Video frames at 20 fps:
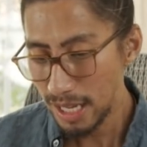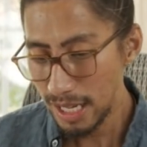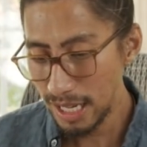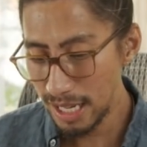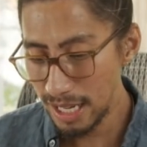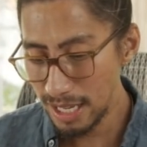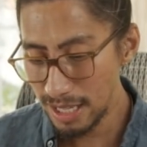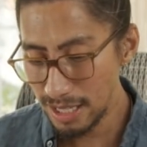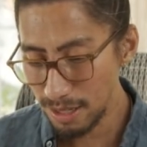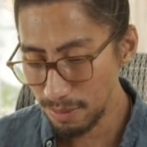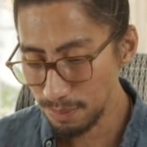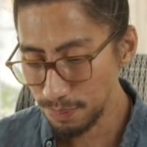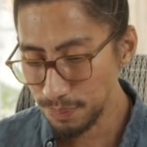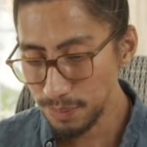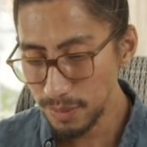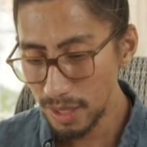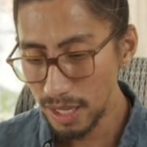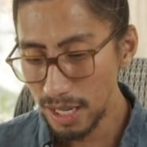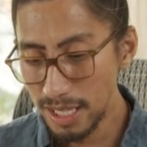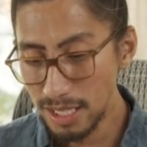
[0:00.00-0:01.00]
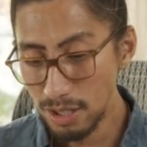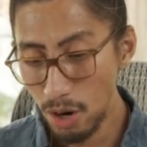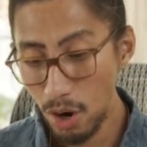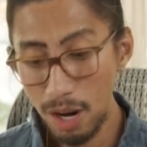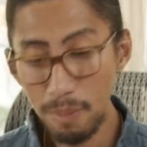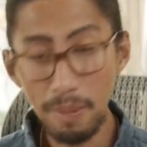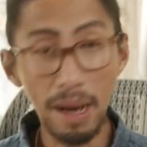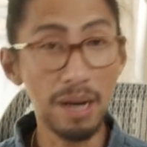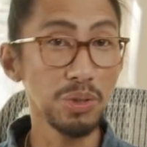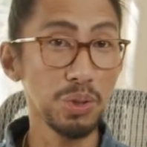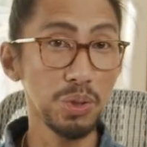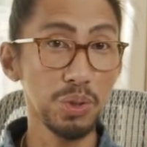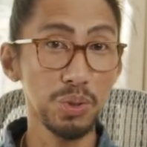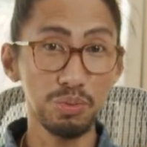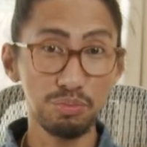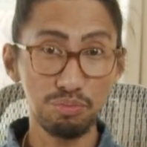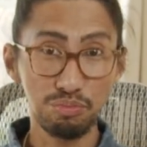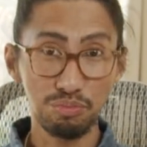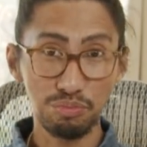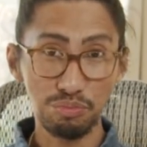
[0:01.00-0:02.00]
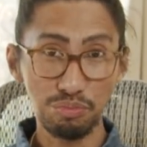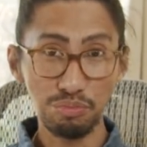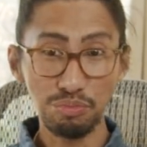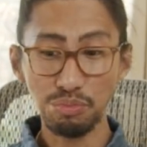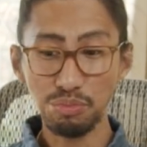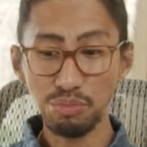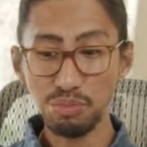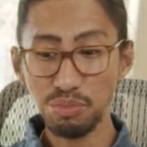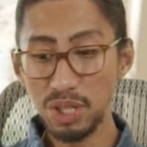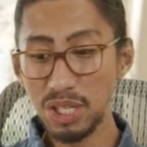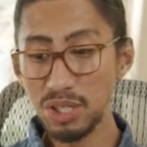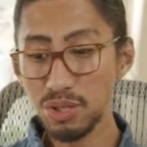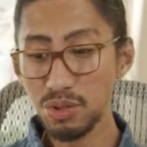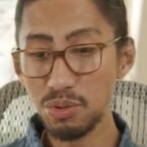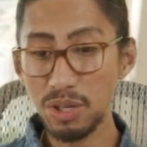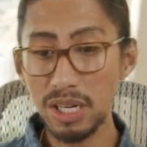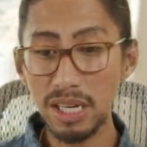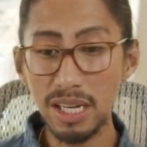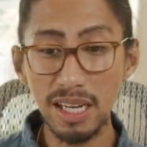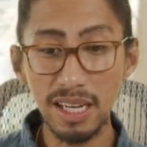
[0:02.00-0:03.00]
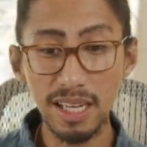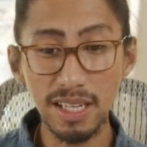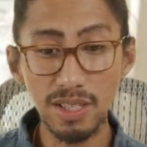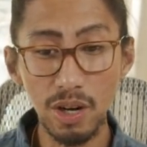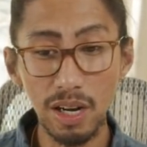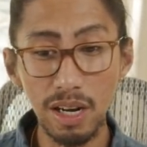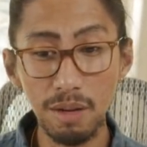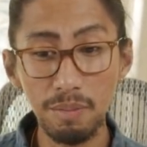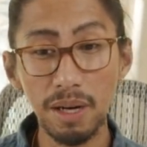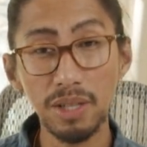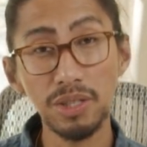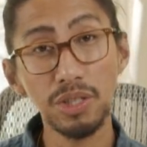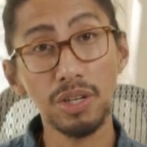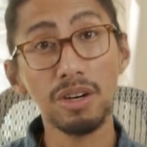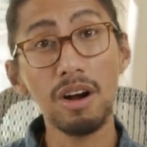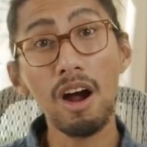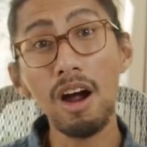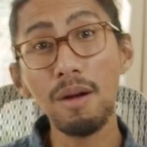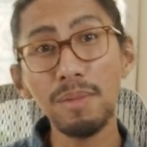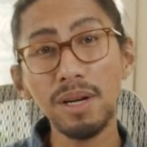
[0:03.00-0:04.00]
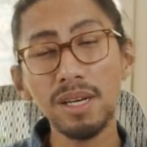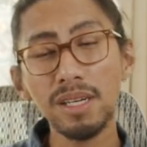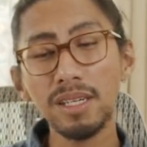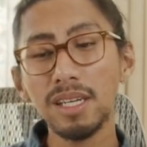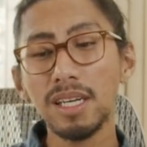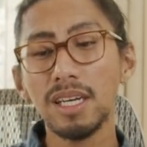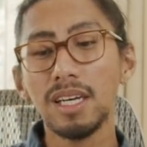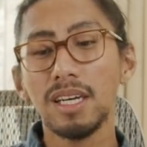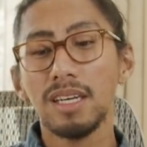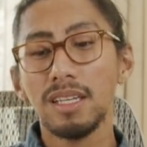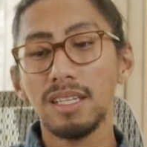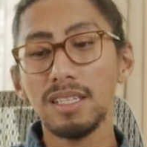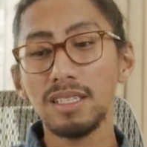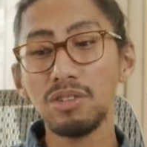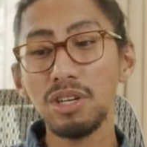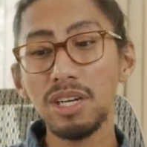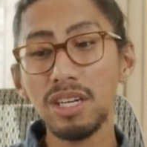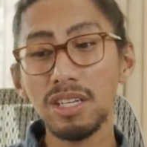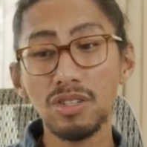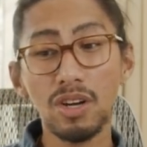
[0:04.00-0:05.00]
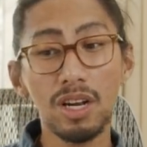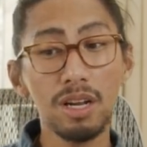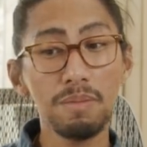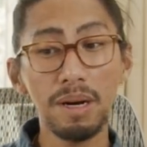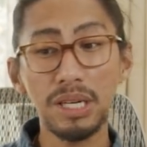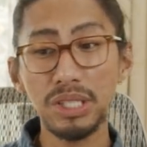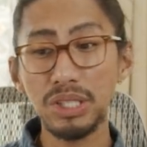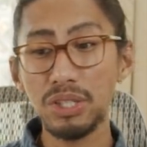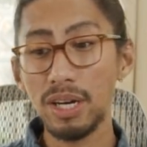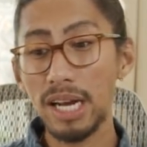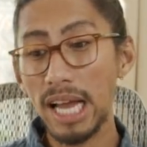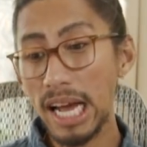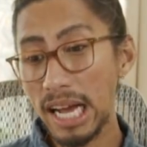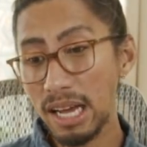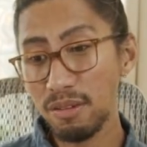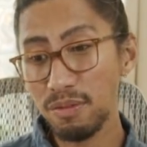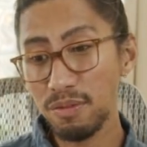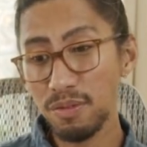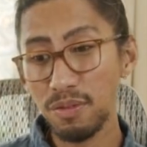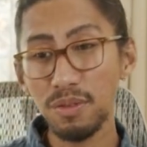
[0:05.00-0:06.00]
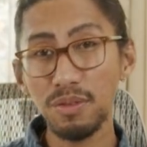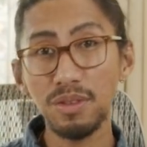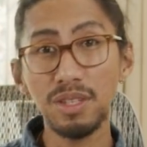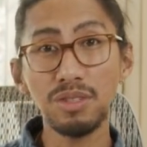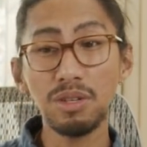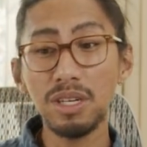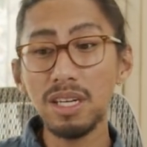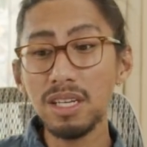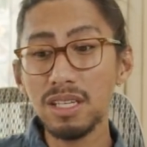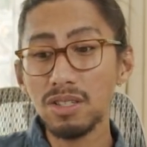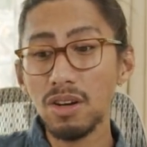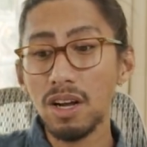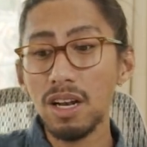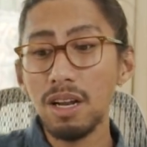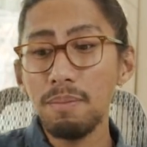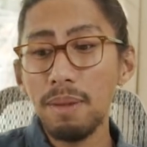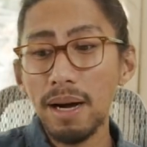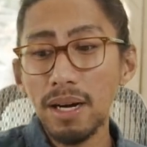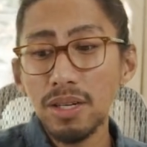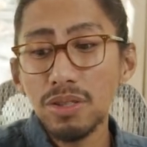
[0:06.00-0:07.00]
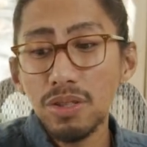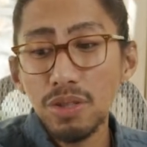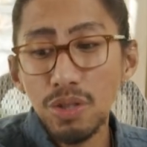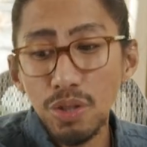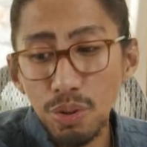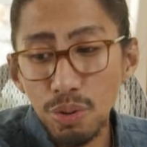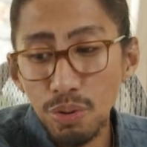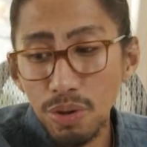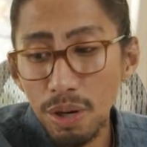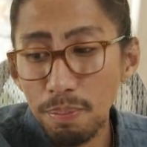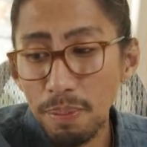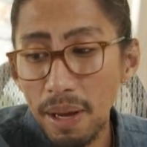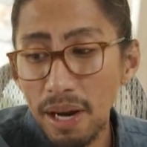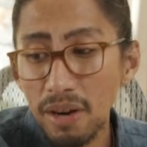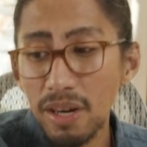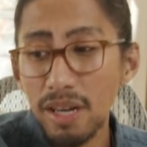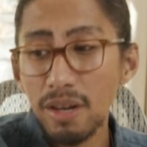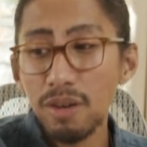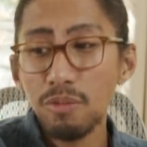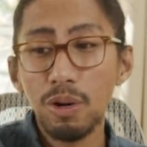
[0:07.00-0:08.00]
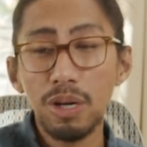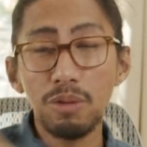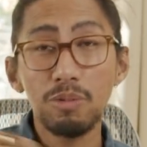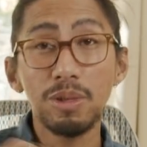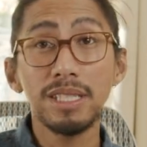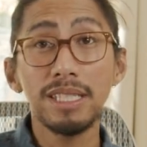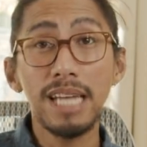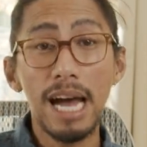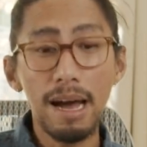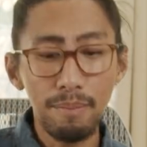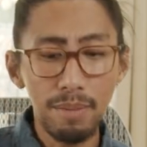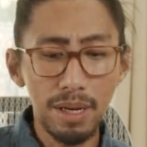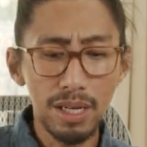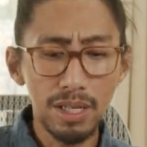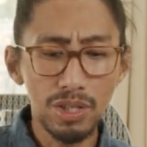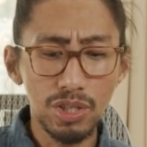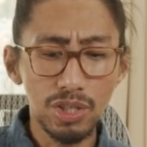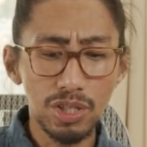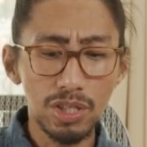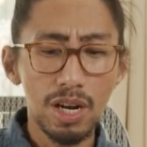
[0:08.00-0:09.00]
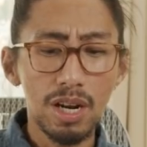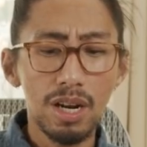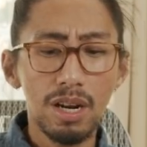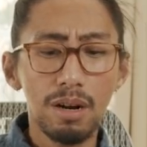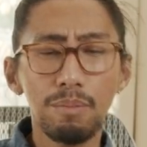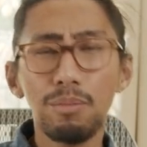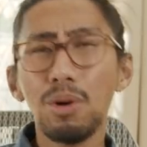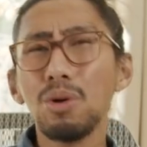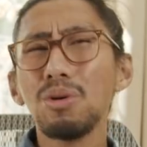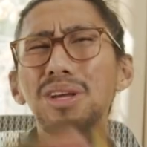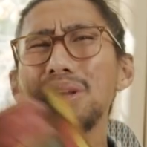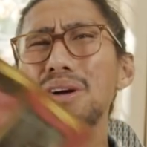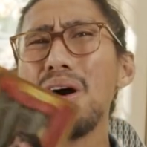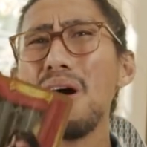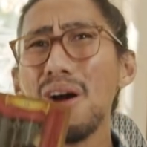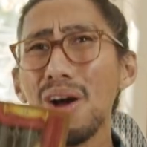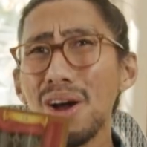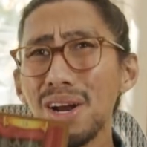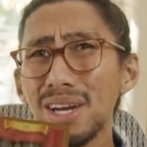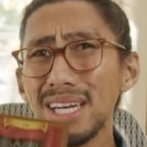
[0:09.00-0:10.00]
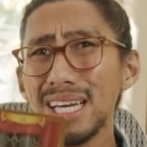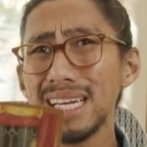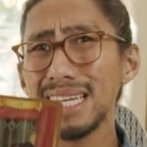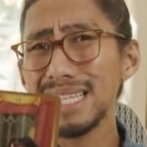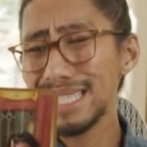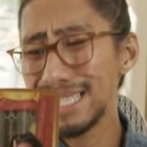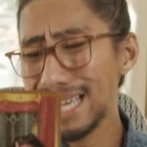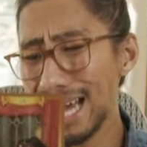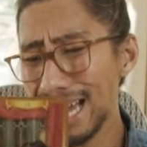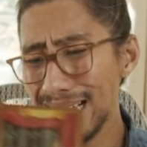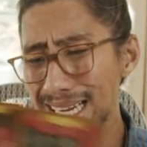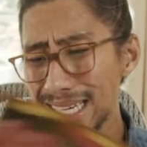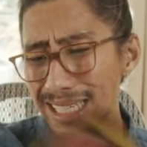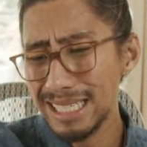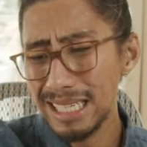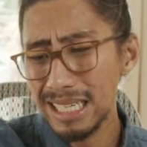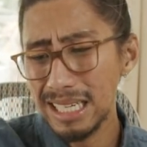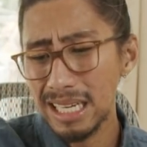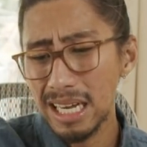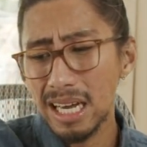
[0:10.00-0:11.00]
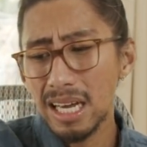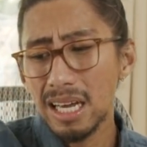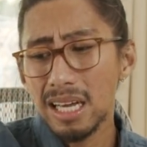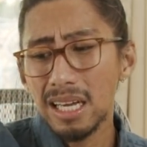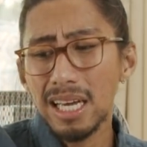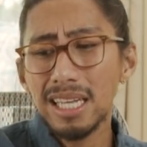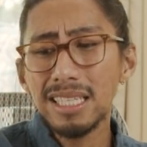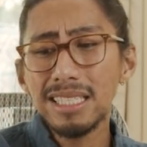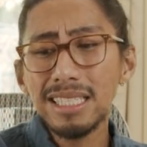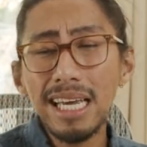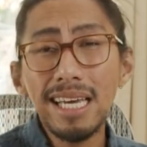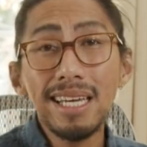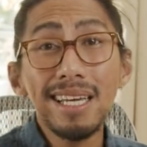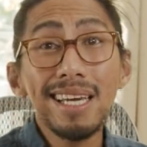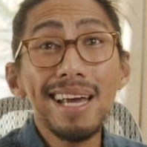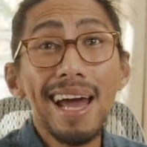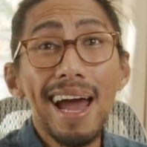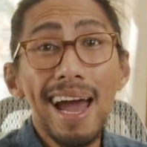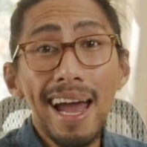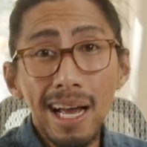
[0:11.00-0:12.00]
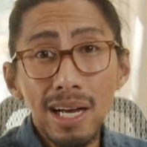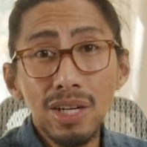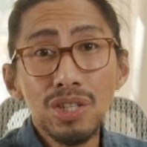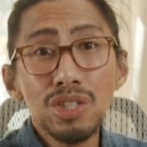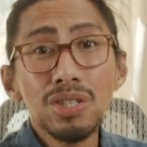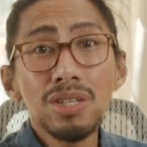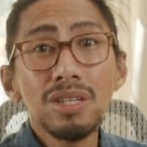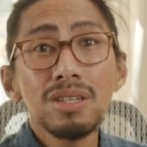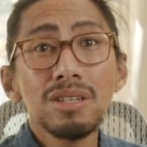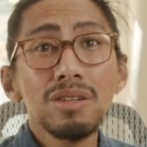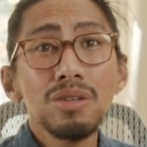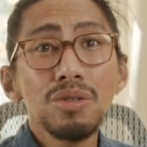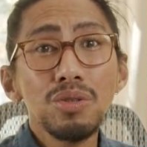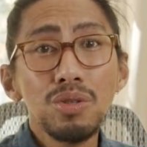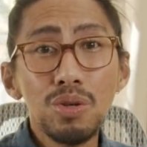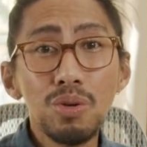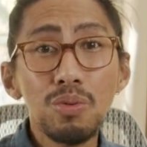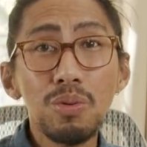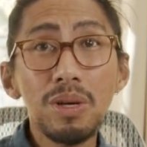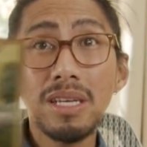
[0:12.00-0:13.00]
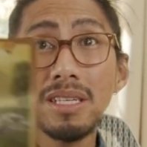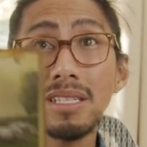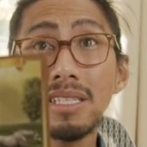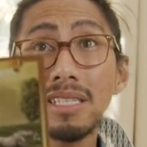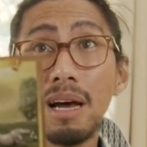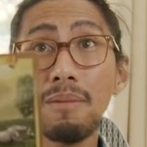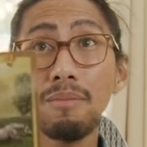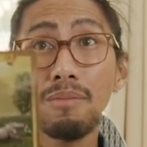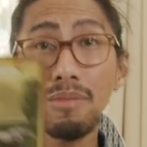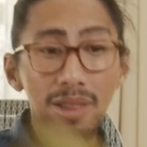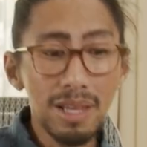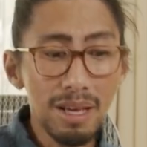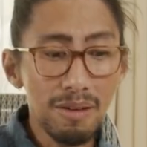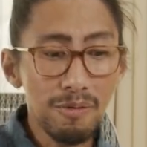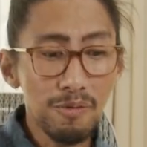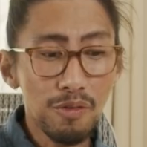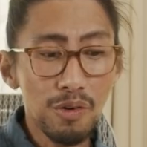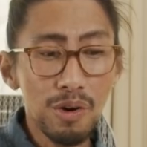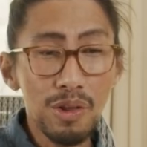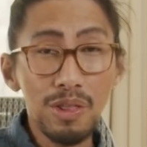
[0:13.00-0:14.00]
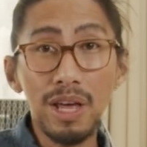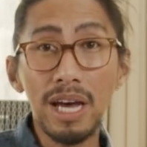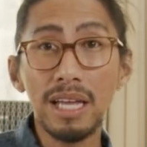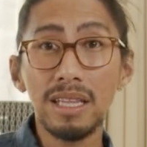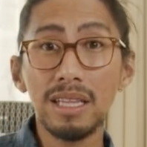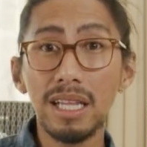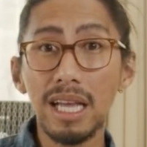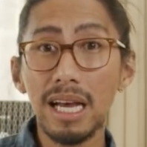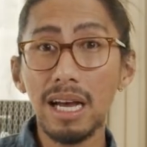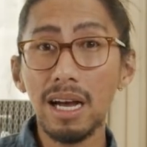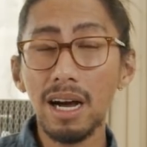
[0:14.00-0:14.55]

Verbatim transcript: Is it's all about you. This reading is all about your karma. This reading is all about your life. This reading is all about you repairing what was damaged, broken heart and anxiety, and taking action, doing something for that